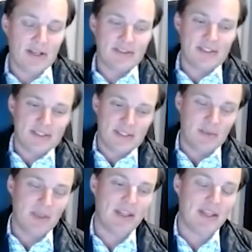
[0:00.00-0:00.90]

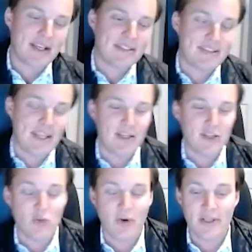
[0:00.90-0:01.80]
system in the next 10 to
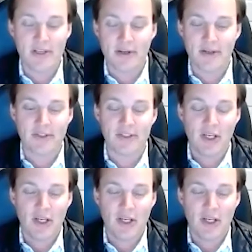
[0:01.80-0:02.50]
20 years.